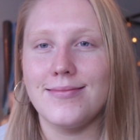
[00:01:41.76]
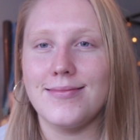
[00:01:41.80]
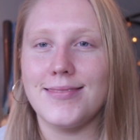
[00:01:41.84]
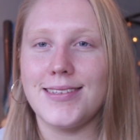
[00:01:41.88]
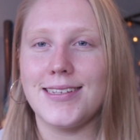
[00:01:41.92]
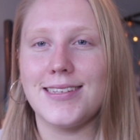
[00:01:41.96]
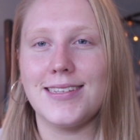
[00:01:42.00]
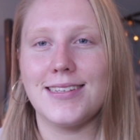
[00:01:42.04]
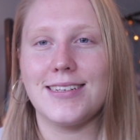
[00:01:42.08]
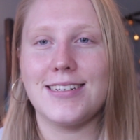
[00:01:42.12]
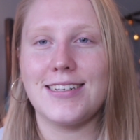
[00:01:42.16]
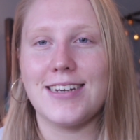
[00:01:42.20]

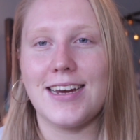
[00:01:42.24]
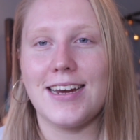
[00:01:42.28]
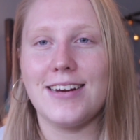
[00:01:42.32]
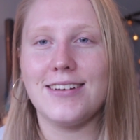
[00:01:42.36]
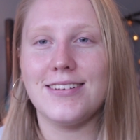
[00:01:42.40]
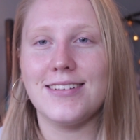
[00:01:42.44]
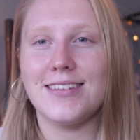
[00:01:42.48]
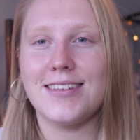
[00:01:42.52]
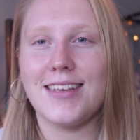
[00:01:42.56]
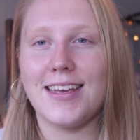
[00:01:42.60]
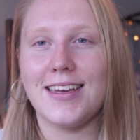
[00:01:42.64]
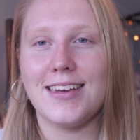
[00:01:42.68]
This
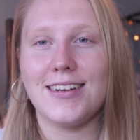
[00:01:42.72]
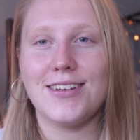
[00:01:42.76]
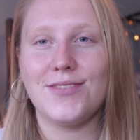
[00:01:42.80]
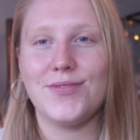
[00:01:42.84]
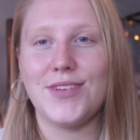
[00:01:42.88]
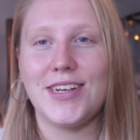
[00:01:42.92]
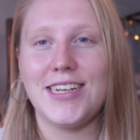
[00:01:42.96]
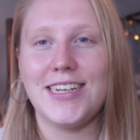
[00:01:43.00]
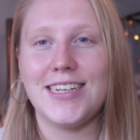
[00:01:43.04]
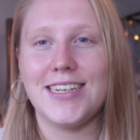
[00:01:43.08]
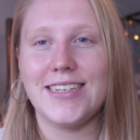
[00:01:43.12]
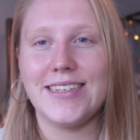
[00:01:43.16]
chair is getting
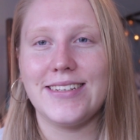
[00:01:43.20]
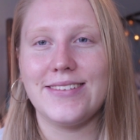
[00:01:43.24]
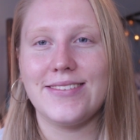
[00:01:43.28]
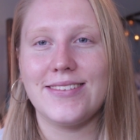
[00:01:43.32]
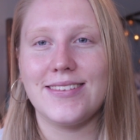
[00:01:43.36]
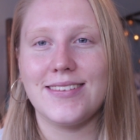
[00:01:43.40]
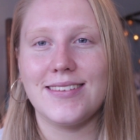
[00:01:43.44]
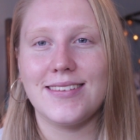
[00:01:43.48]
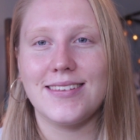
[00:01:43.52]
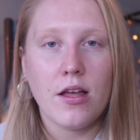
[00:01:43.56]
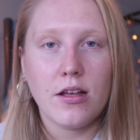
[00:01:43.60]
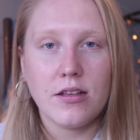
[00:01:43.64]
on my
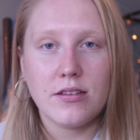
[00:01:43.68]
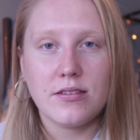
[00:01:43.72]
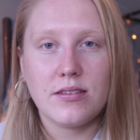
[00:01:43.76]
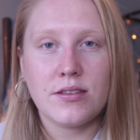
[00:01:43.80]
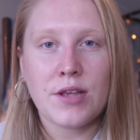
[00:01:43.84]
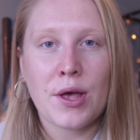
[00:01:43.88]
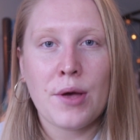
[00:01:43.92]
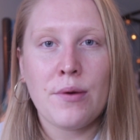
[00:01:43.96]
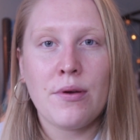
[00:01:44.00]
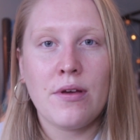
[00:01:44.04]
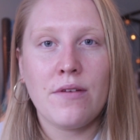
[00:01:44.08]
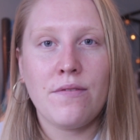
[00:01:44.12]
nerves.
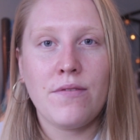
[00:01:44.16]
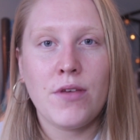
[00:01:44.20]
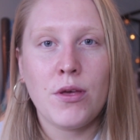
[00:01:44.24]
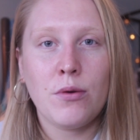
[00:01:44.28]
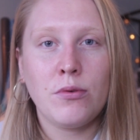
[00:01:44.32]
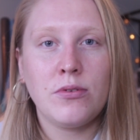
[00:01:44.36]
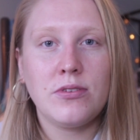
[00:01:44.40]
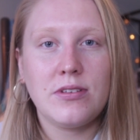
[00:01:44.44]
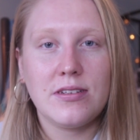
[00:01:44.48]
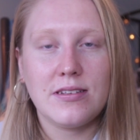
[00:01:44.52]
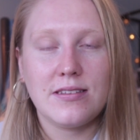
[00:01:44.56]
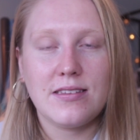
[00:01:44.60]
So if
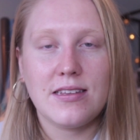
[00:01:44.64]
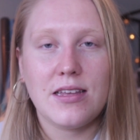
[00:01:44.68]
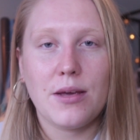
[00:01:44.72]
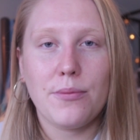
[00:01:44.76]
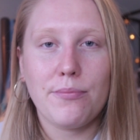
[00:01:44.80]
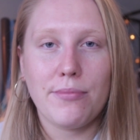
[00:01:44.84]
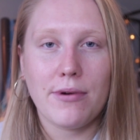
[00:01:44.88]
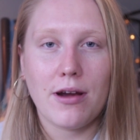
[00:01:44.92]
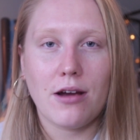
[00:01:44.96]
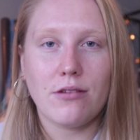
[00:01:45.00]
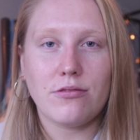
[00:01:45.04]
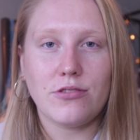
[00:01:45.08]
you want to see a
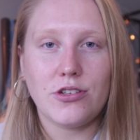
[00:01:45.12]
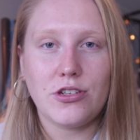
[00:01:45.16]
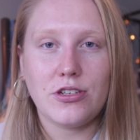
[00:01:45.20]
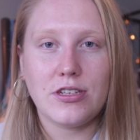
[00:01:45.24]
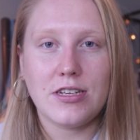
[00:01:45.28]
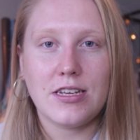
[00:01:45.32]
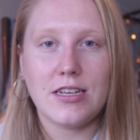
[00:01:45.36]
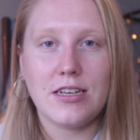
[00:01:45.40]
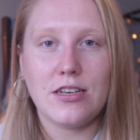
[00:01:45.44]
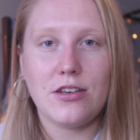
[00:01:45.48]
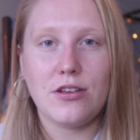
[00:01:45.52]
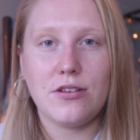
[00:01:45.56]
brow
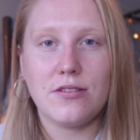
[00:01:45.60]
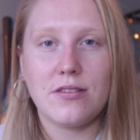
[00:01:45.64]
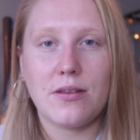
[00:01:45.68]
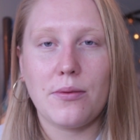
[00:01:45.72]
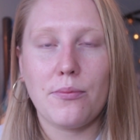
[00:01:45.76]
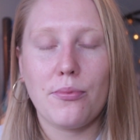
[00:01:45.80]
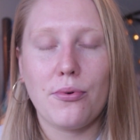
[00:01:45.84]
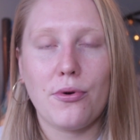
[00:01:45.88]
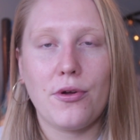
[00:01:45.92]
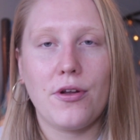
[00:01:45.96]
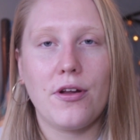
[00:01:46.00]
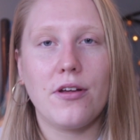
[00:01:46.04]
routine
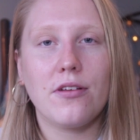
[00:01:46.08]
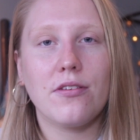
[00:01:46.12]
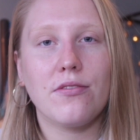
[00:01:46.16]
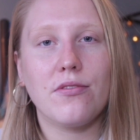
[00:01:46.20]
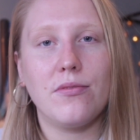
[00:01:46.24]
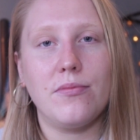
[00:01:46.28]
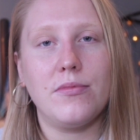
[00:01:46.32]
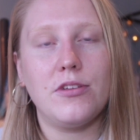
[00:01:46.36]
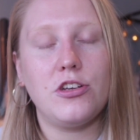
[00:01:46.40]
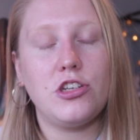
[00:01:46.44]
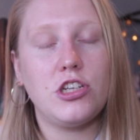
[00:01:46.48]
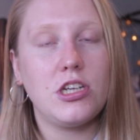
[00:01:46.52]
using products
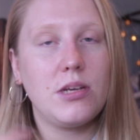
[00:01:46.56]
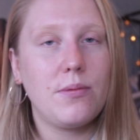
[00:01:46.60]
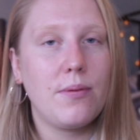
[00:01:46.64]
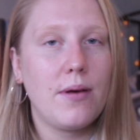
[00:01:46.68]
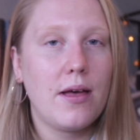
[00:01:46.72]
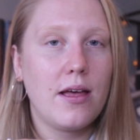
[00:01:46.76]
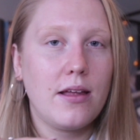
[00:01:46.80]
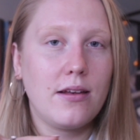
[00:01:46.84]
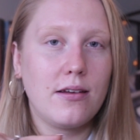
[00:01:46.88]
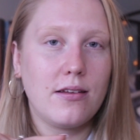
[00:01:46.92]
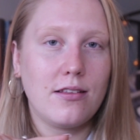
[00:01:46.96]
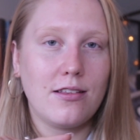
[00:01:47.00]
from the
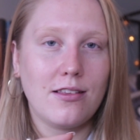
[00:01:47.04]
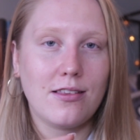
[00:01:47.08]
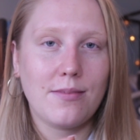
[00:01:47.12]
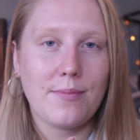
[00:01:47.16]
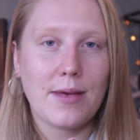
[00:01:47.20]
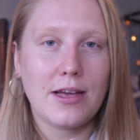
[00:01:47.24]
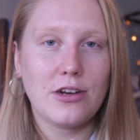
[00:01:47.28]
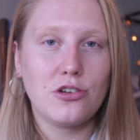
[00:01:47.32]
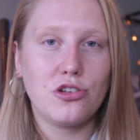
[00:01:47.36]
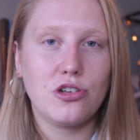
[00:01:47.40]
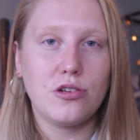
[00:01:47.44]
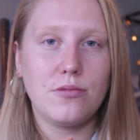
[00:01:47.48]
cheaper end of the
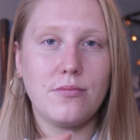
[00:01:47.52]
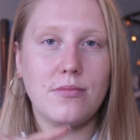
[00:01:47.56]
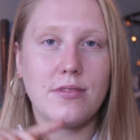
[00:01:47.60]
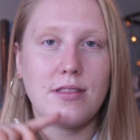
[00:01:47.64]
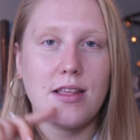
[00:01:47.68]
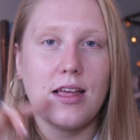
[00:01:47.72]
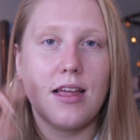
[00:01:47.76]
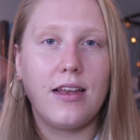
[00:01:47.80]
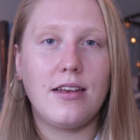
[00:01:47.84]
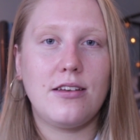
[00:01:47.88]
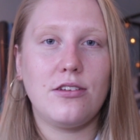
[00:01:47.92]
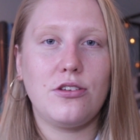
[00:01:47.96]
spectrum,
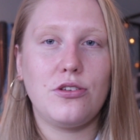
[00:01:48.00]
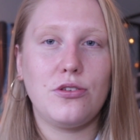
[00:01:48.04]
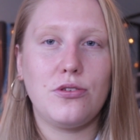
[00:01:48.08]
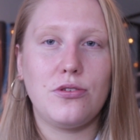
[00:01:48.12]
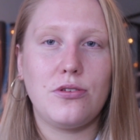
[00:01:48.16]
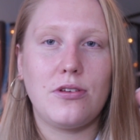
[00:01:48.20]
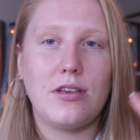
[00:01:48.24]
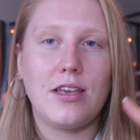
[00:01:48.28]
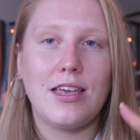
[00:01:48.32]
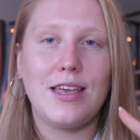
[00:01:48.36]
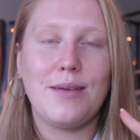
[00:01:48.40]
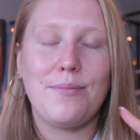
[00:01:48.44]
then
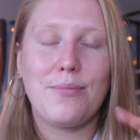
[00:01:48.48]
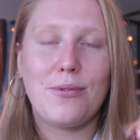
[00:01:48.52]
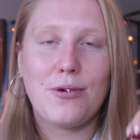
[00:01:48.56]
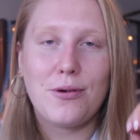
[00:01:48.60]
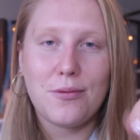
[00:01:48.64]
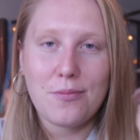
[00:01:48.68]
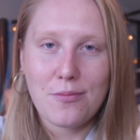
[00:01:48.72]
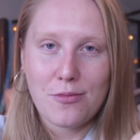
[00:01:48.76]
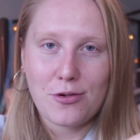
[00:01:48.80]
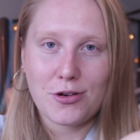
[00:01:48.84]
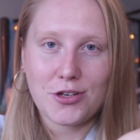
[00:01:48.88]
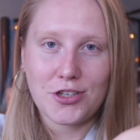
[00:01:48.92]
do keep
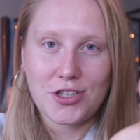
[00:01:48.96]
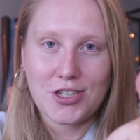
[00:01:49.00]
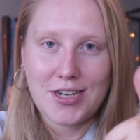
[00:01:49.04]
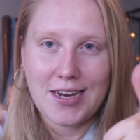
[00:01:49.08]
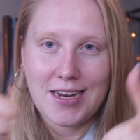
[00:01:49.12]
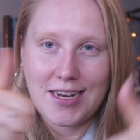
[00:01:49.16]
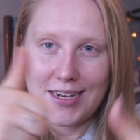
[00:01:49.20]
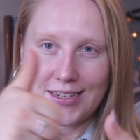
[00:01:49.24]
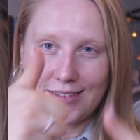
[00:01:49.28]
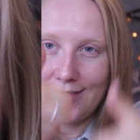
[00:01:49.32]
on watching.